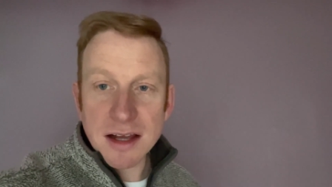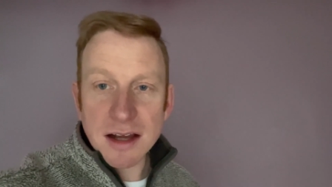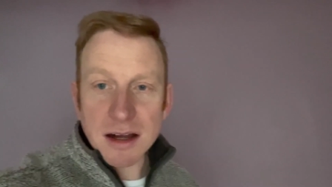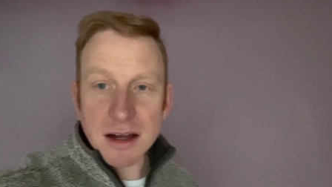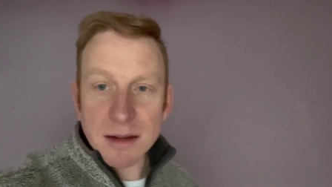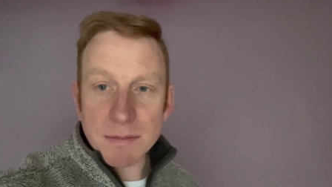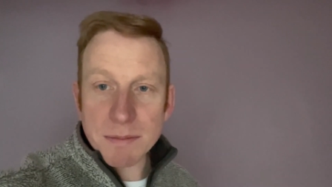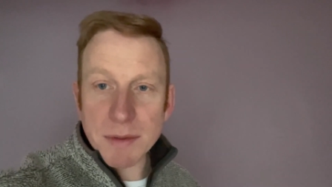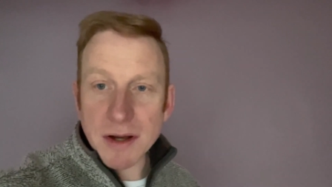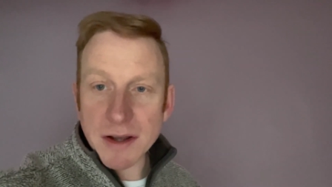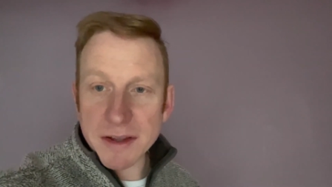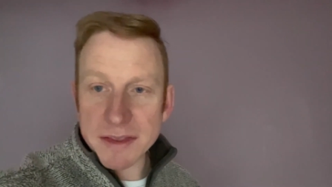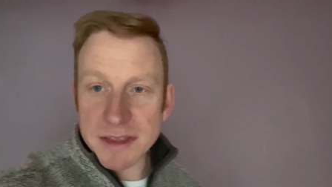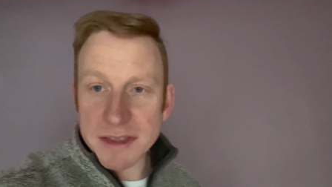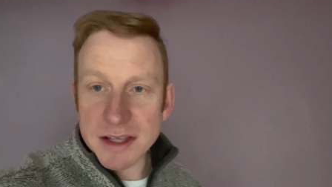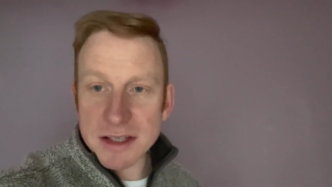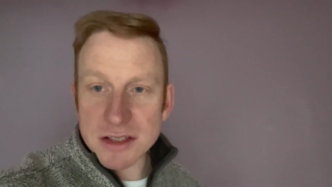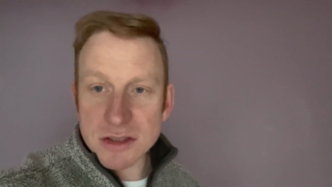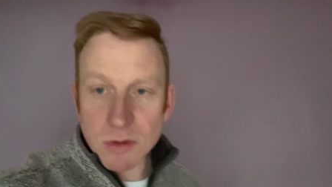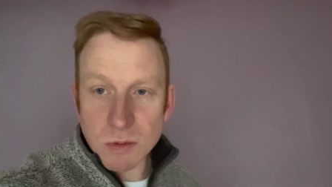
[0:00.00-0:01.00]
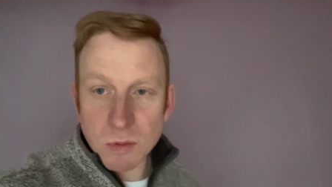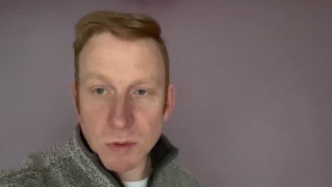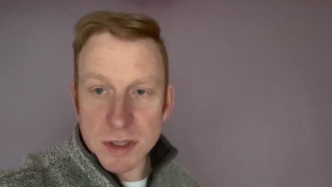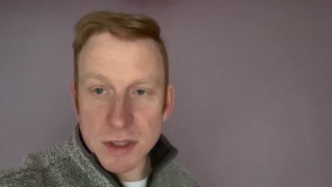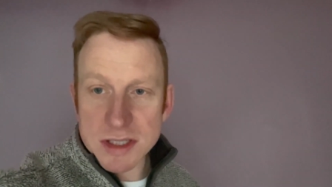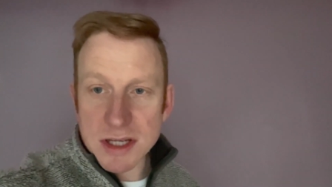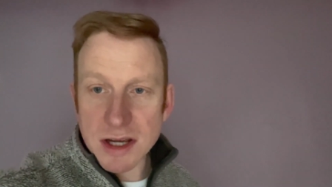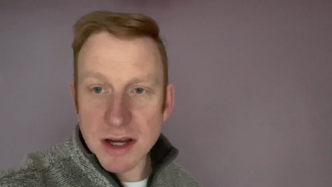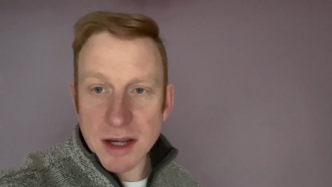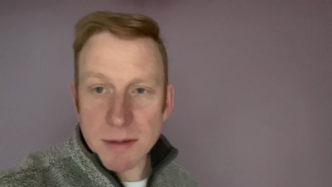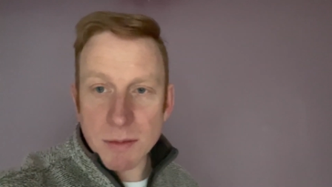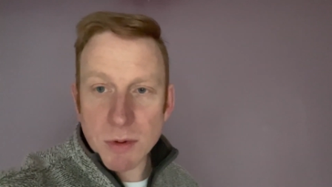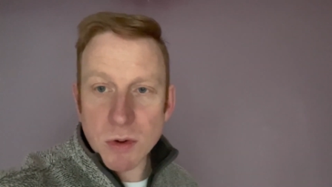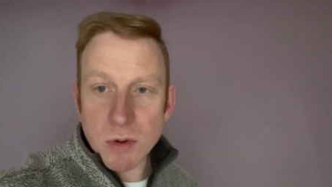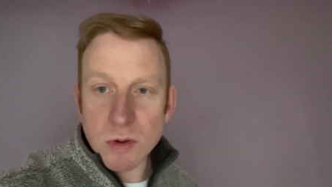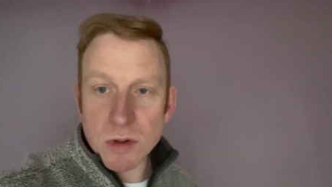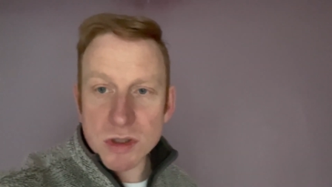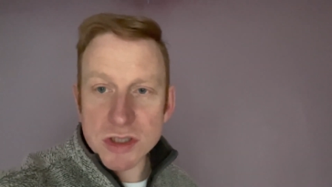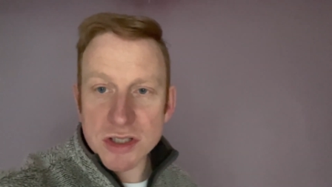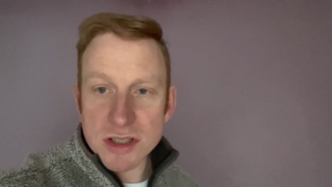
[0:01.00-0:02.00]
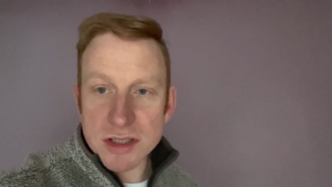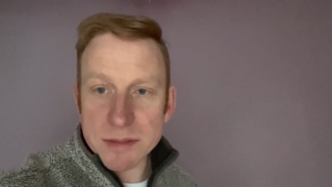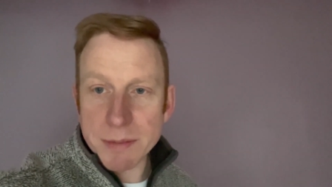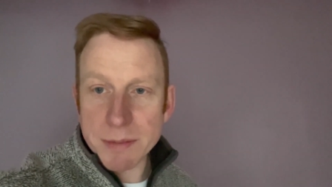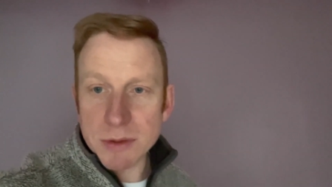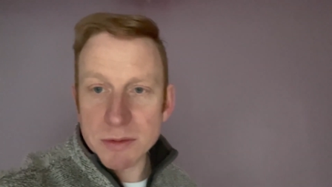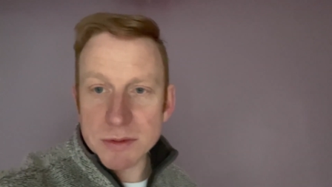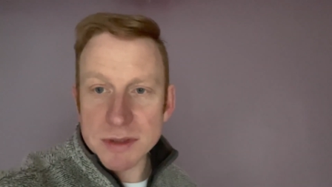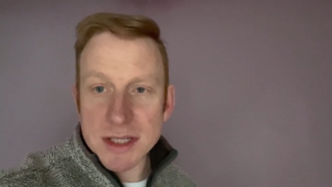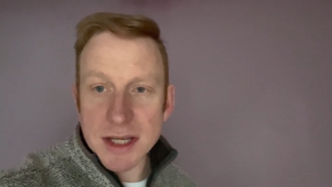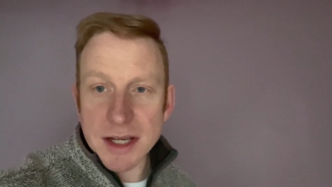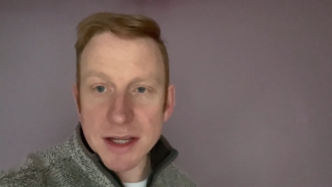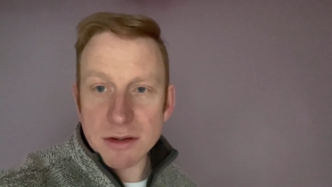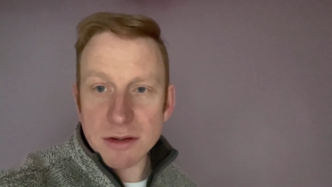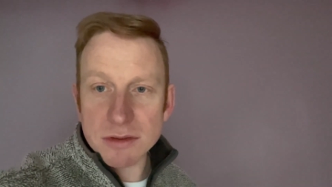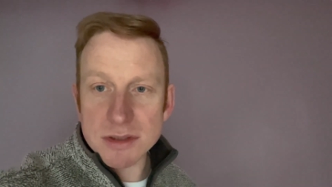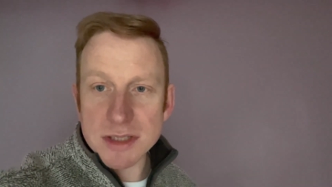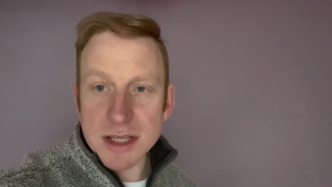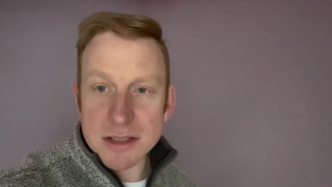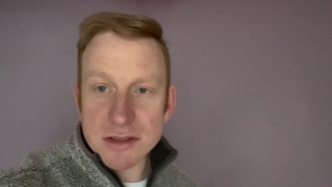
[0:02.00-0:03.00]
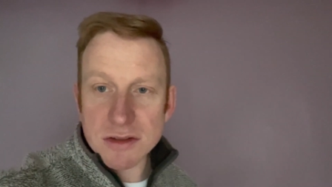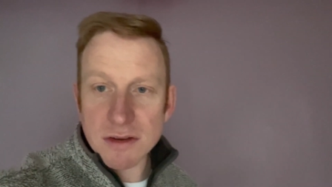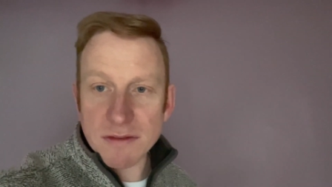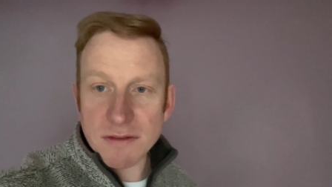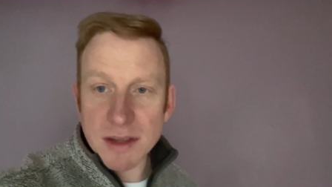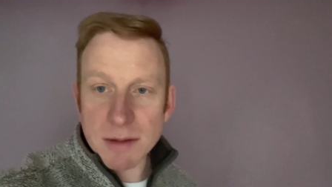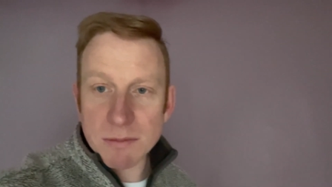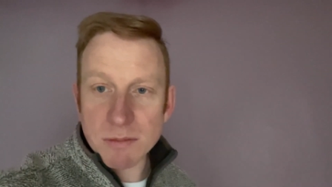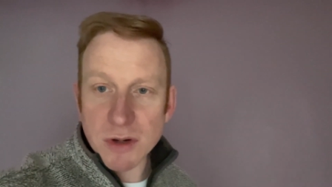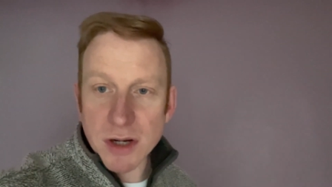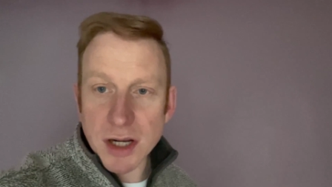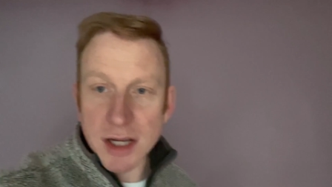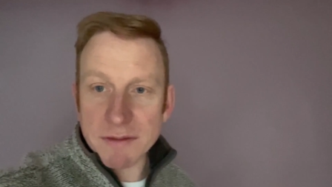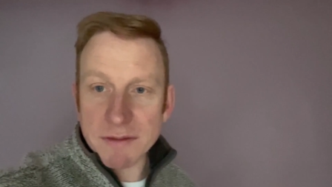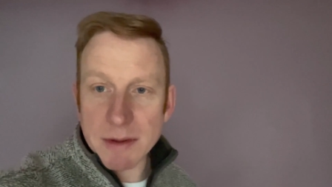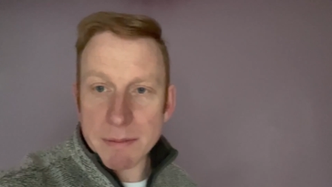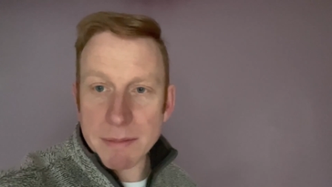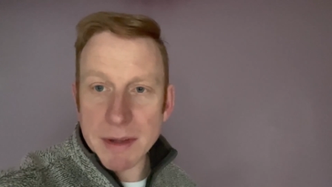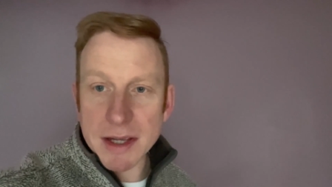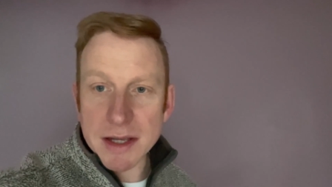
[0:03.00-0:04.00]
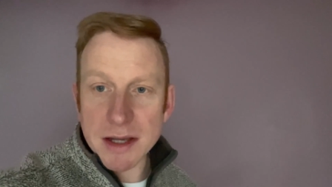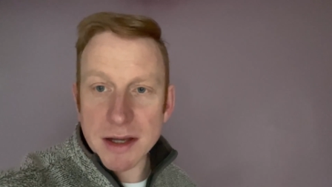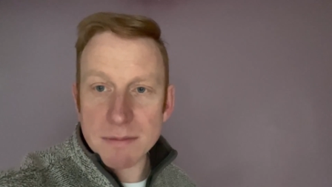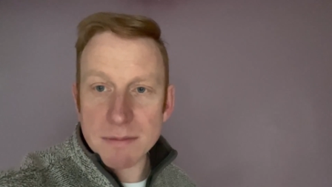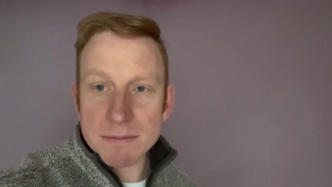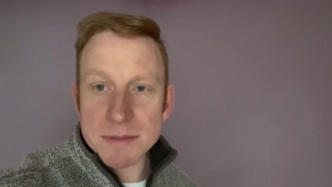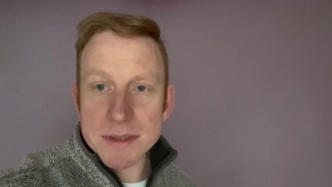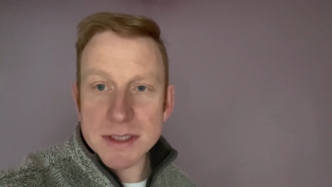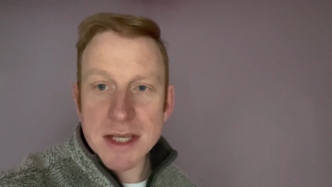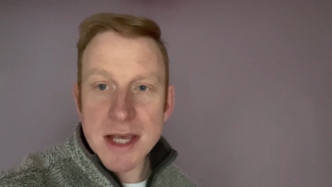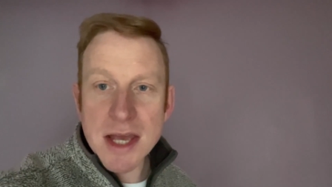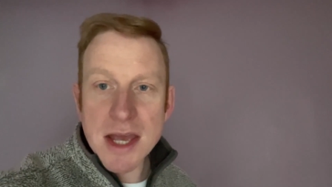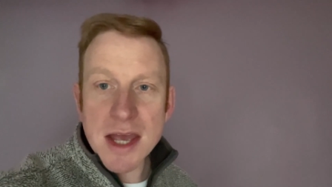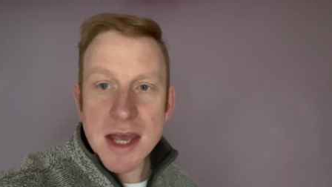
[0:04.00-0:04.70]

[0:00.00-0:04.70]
I buy things all the time at auctions, boot sales, that sort of thing, private pickups.